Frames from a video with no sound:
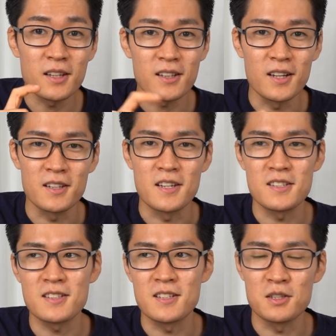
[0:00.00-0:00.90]
oven made of
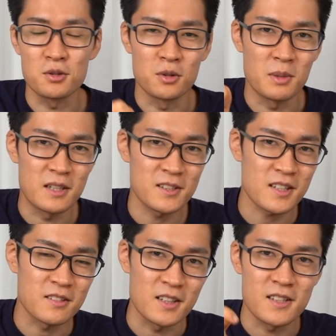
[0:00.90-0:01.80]
plastic nearby,
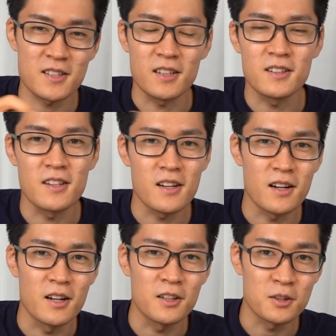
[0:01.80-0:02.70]
it would be disastrous.